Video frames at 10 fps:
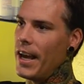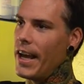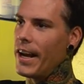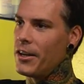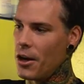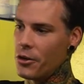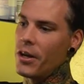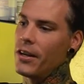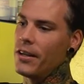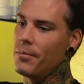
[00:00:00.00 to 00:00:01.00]
and I talked
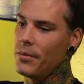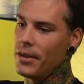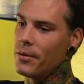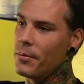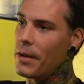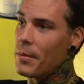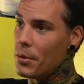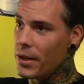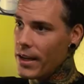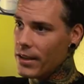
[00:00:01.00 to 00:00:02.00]
her out of making me
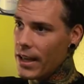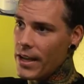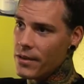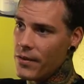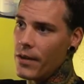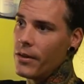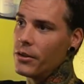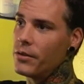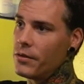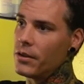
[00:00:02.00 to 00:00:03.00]
put down the last
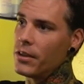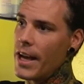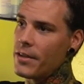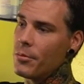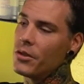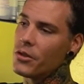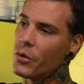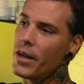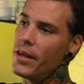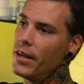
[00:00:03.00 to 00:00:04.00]
$500 for the last month's
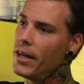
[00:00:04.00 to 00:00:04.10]
rent,